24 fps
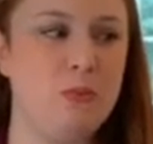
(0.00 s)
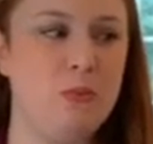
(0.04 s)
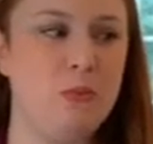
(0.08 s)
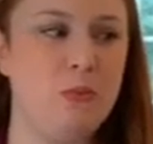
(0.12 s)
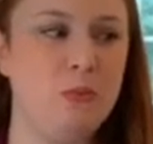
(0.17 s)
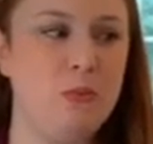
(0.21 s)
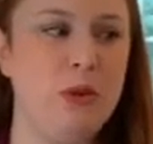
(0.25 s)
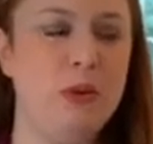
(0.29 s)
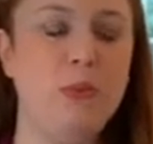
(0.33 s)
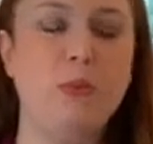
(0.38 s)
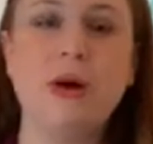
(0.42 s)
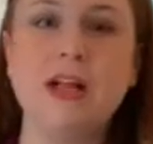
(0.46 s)

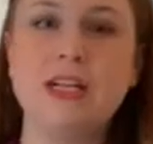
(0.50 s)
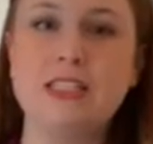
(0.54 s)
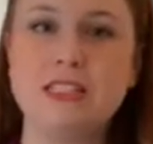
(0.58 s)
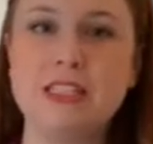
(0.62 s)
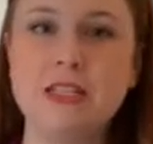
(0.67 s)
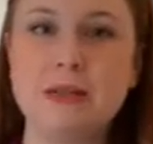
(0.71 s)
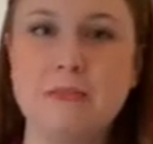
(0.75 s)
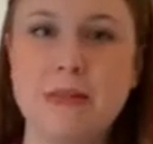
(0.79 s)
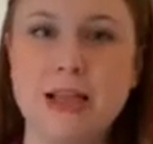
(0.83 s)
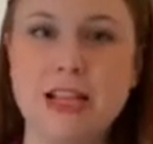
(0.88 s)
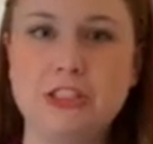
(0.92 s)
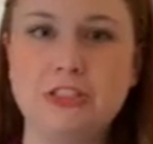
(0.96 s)
we want
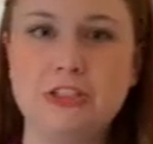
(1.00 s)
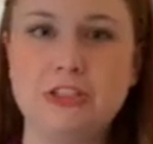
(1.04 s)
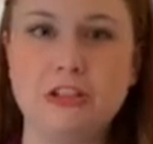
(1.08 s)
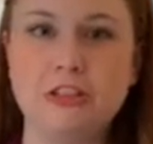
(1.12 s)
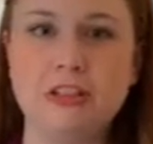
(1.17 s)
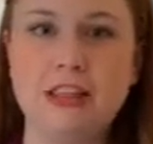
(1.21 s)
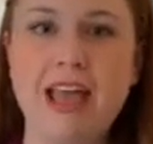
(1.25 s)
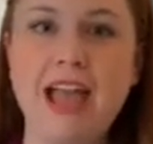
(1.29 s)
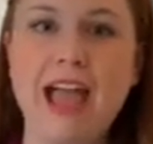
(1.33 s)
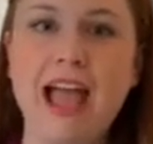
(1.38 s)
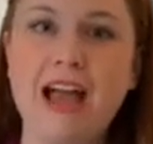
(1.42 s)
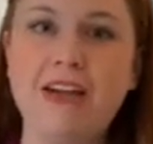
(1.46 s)
to make
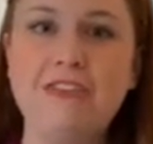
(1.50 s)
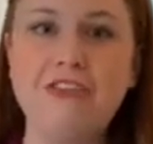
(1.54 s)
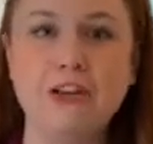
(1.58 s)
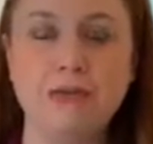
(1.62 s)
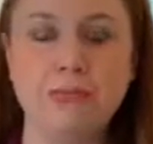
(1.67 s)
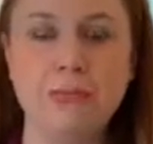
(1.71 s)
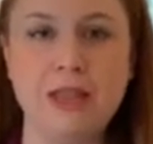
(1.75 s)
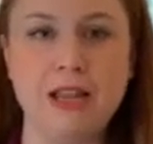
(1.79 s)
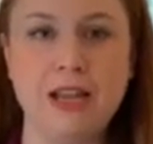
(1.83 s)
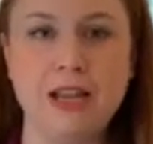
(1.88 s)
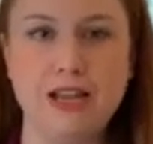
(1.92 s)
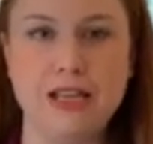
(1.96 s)
sure that half
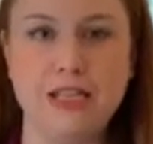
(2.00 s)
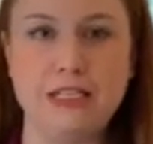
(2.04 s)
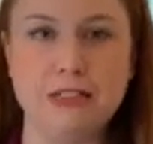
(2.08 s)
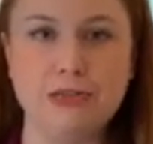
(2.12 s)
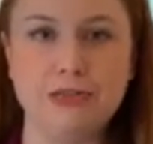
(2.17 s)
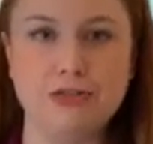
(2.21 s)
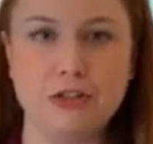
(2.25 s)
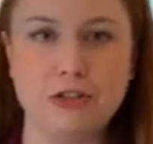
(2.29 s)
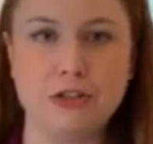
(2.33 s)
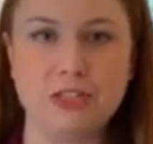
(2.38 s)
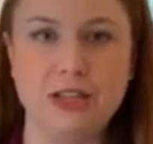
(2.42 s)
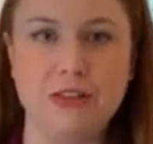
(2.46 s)
your plate
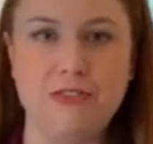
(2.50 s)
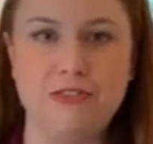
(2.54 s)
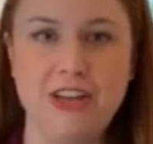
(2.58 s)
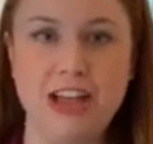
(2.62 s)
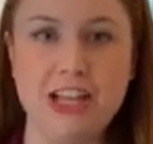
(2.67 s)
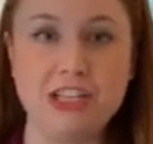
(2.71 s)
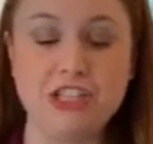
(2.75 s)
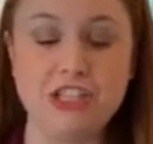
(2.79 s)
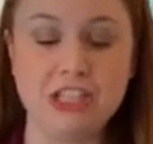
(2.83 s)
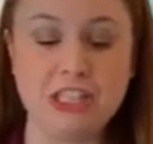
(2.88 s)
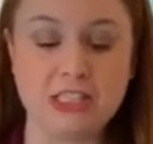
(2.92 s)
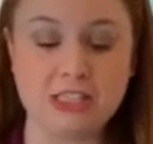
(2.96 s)
is fruits and
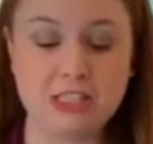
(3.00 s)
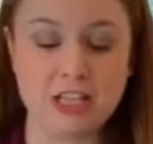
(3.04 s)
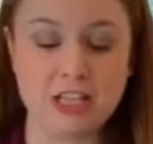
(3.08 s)
veggies.